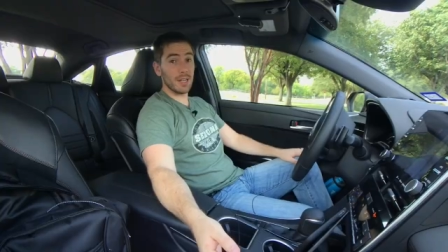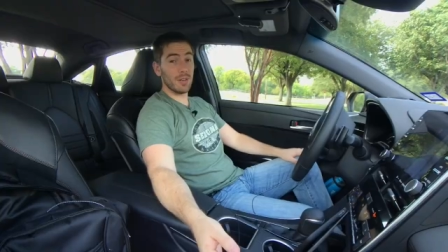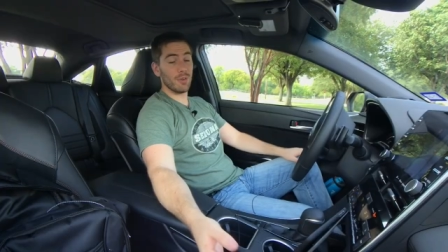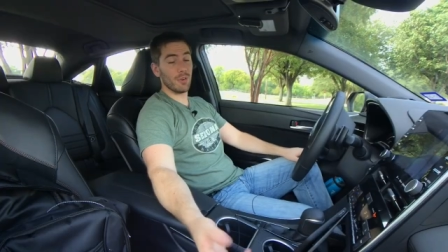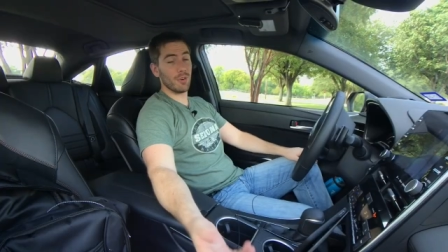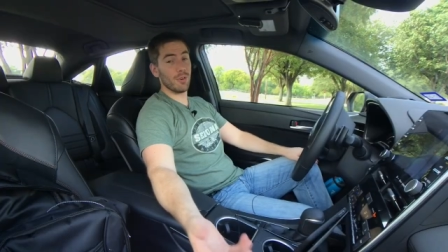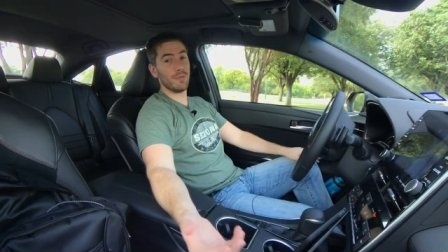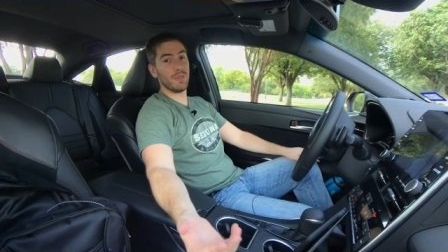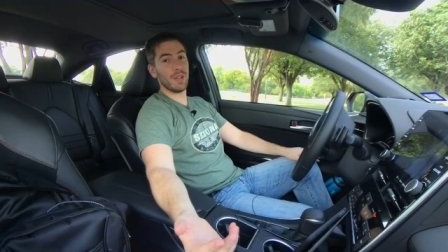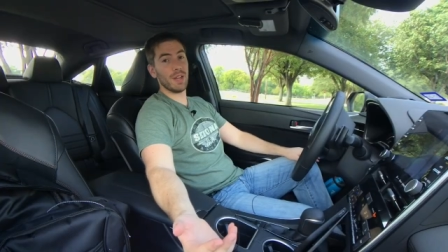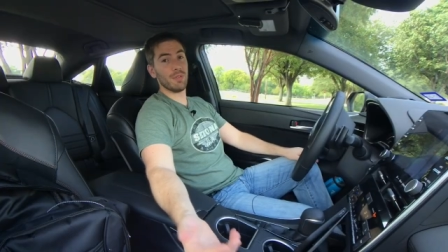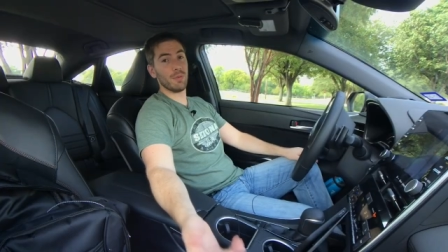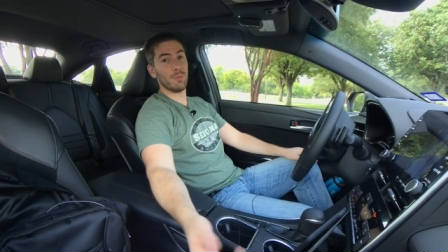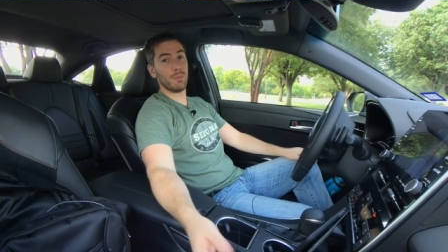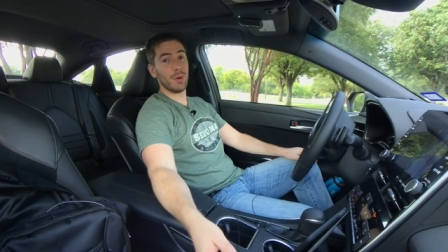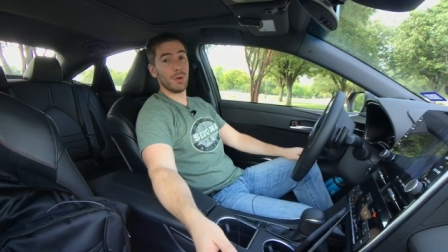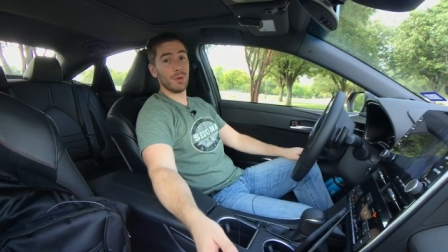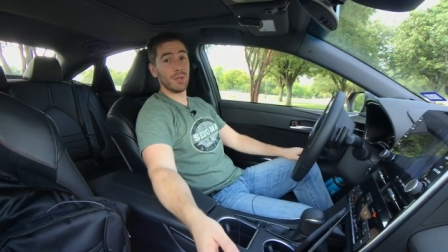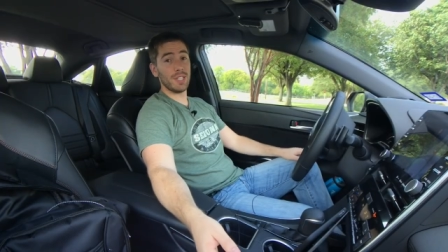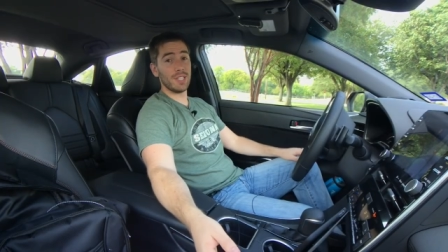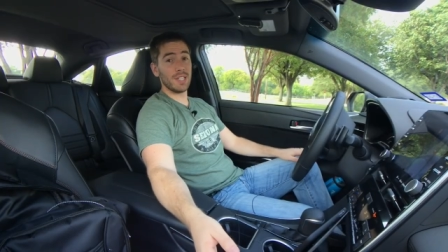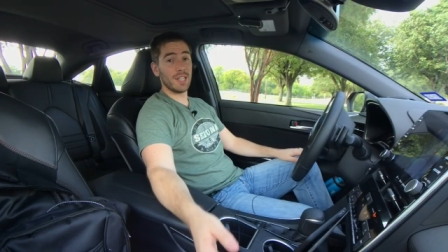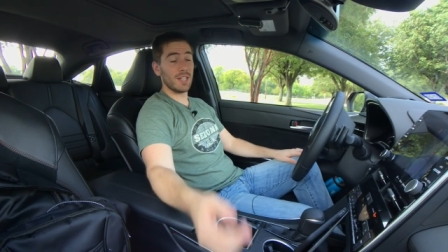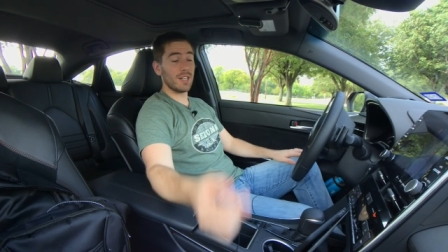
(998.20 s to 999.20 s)
or if you have a
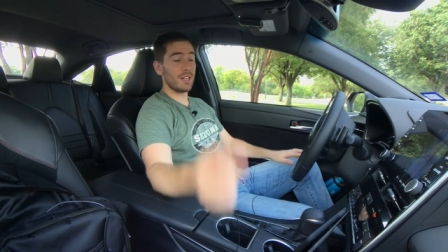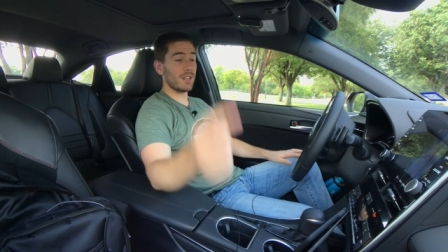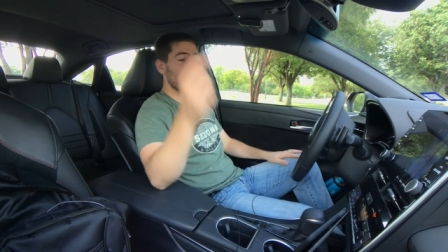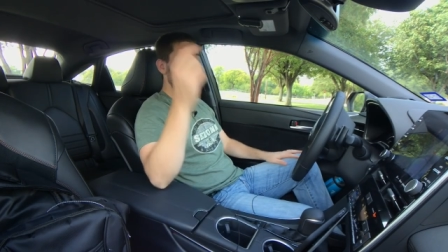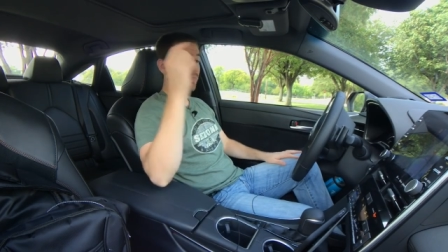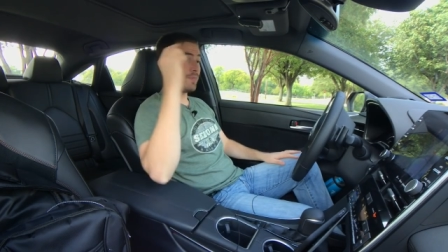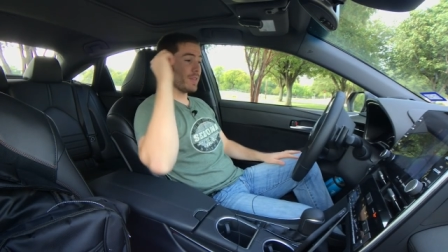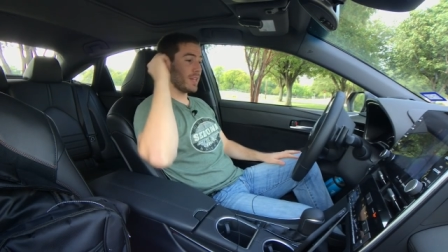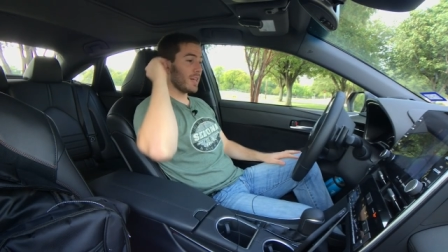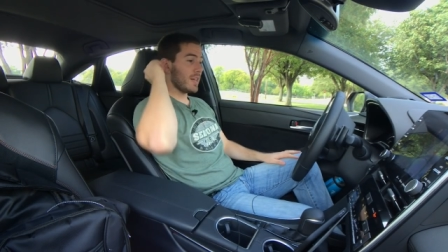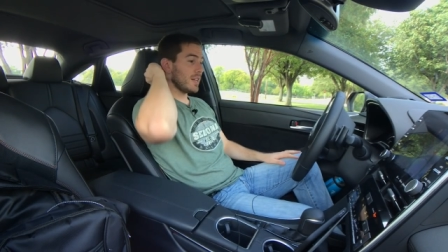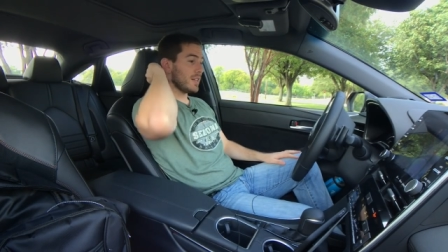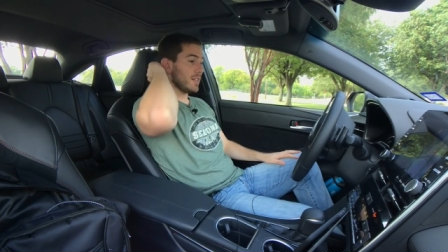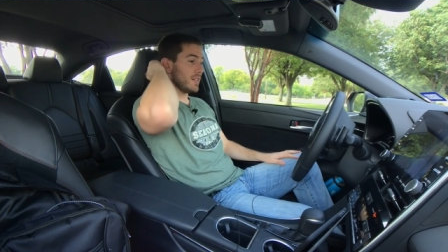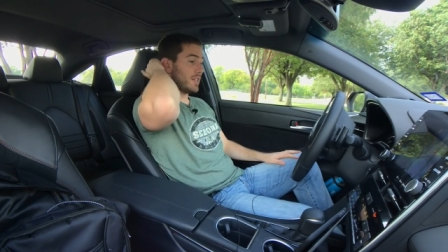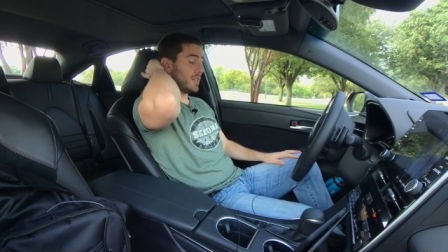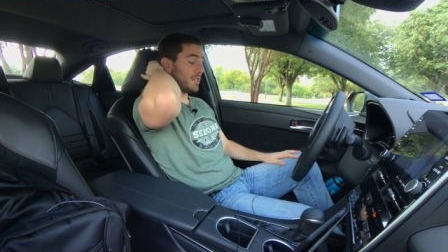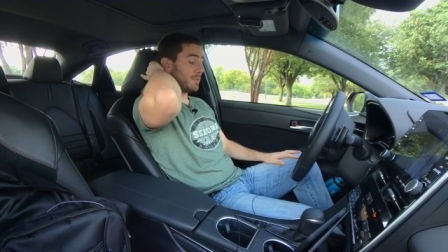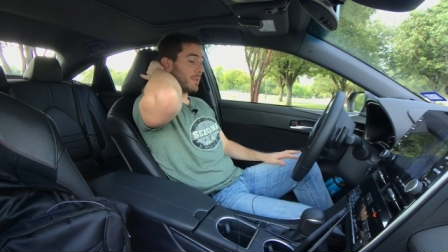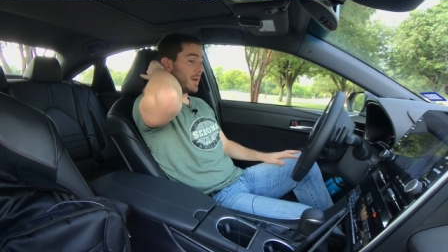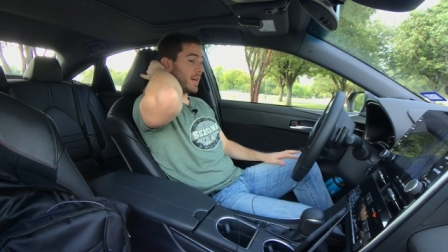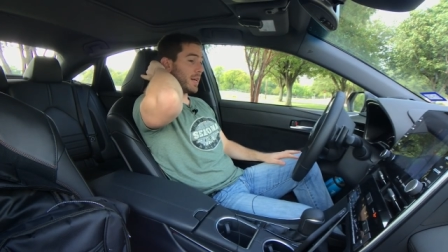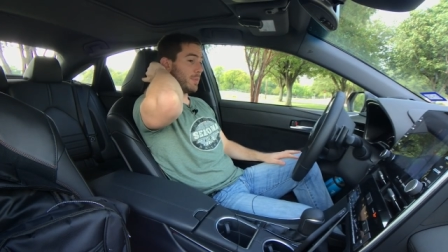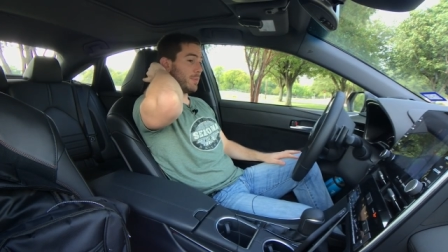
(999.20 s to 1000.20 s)
ponytail.
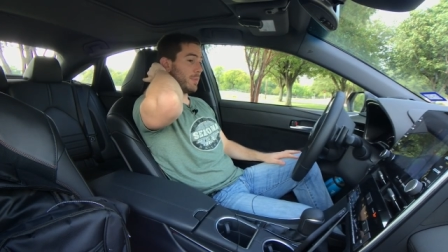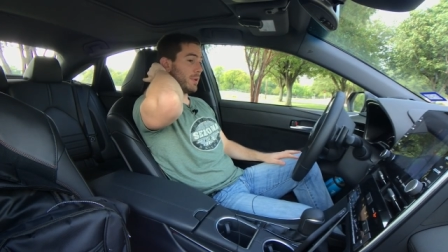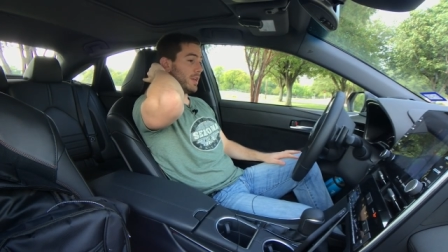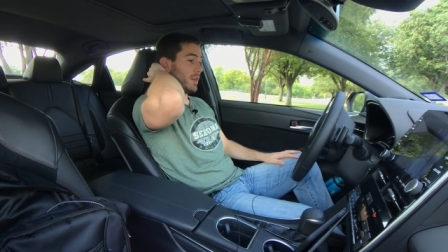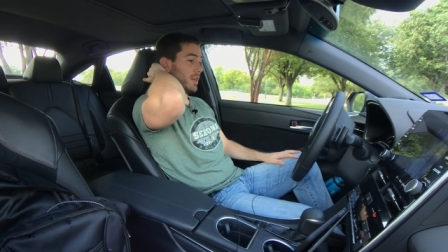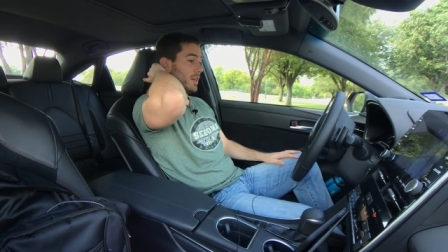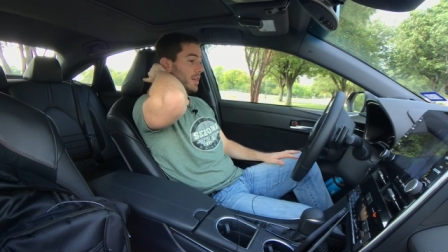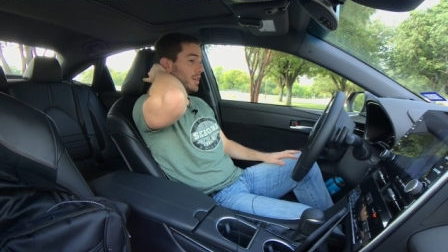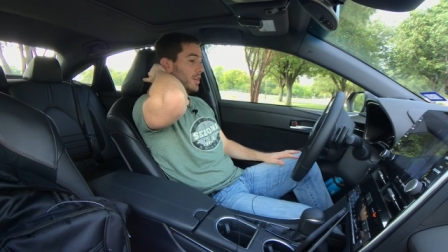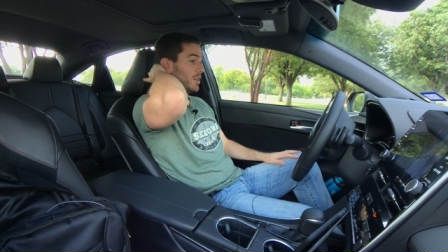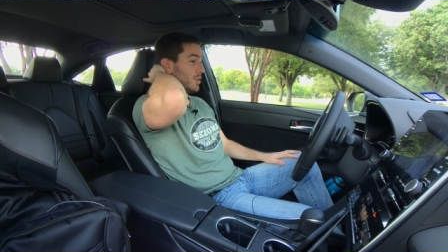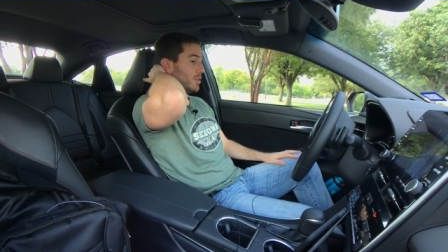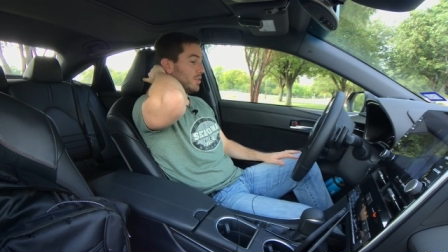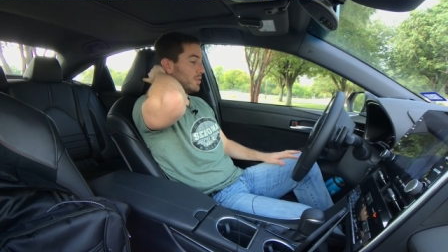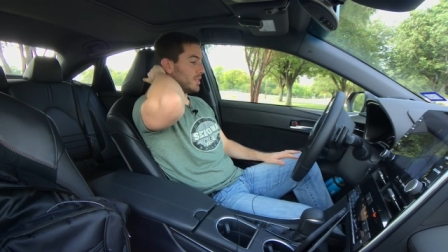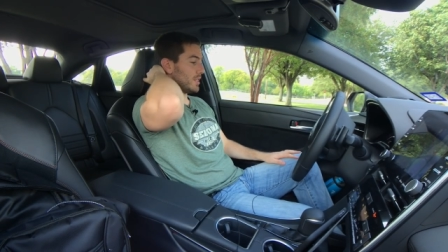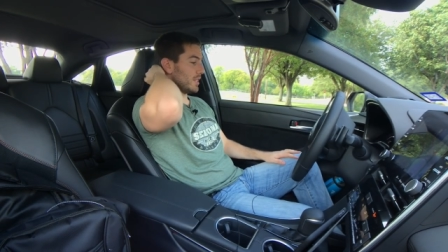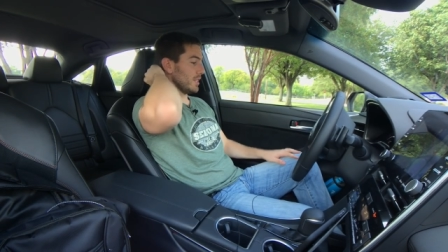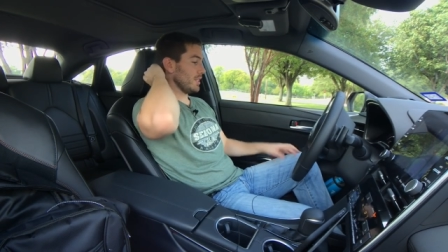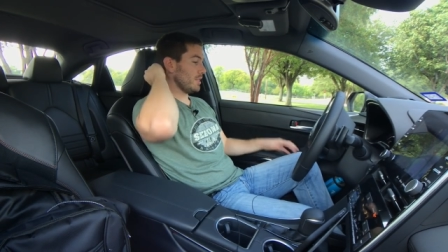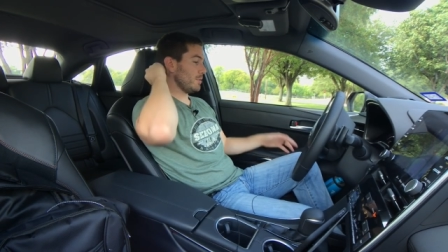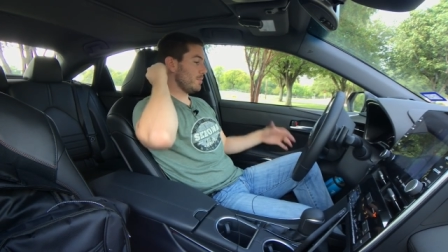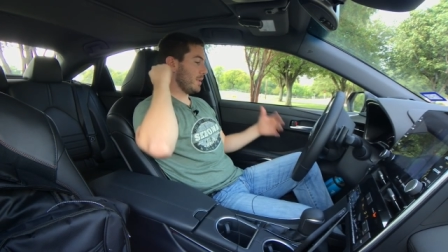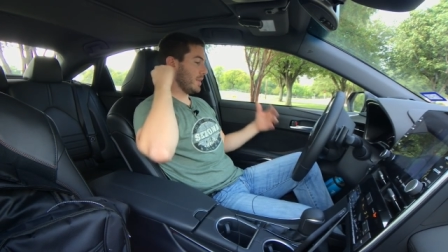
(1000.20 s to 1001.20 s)
These might be a
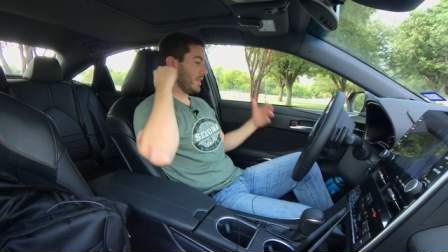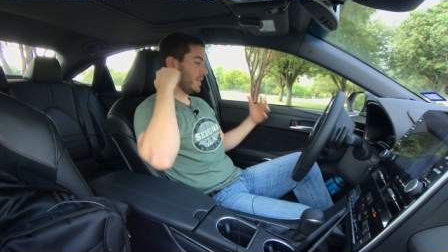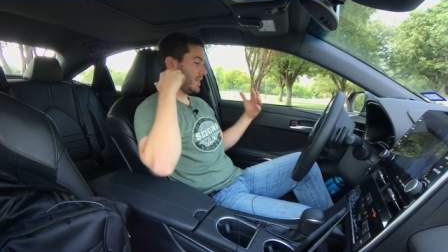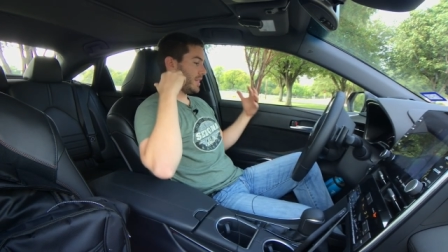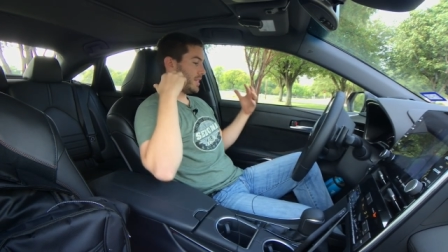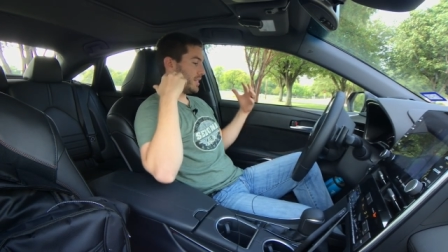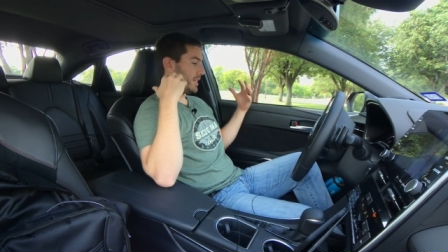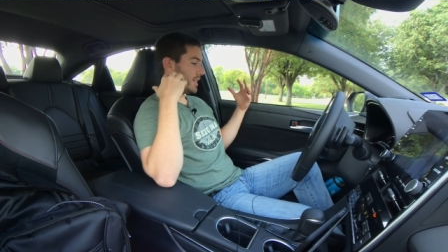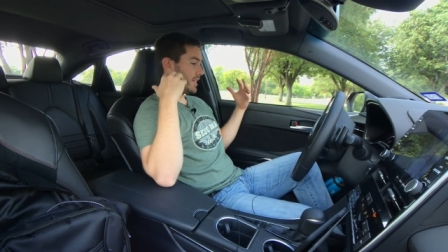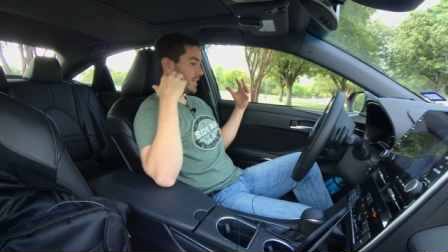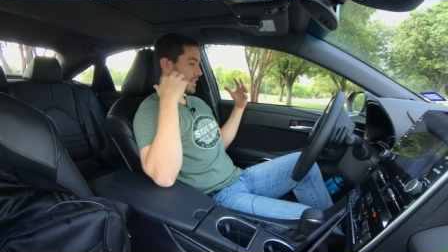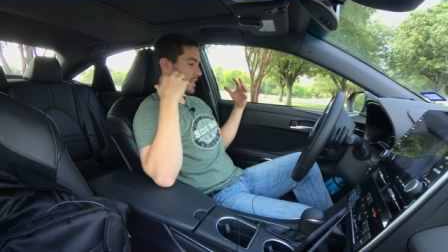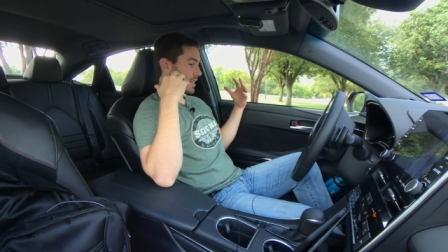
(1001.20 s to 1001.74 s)
nuisance, but these seats